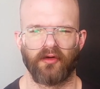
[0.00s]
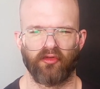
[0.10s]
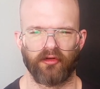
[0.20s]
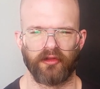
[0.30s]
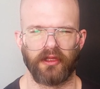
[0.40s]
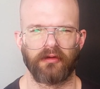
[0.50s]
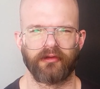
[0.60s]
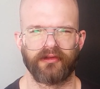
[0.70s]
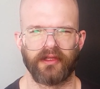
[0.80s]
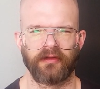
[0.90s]
overly
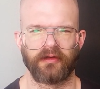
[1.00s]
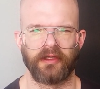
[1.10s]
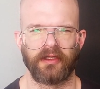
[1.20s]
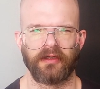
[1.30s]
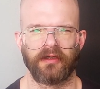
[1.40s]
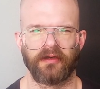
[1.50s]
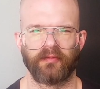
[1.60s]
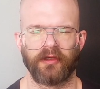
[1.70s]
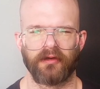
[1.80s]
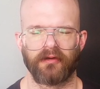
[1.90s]
greasy looking
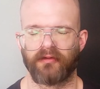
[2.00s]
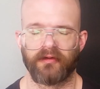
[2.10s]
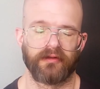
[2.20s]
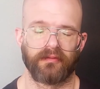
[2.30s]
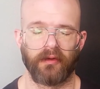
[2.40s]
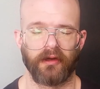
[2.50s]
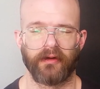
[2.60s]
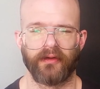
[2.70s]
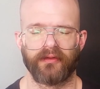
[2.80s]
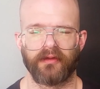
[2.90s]
beard, or just walk
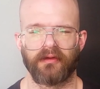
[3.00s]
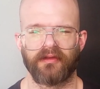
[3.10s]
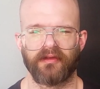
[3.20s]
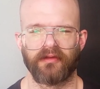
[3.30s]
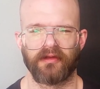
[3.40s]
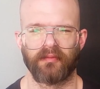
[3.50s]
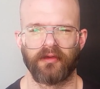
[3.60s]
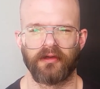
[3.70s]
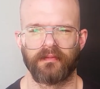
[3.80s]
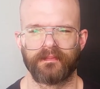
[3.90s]
around with a greasy looking
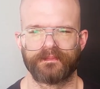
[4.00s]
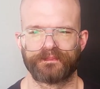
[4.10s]
beard.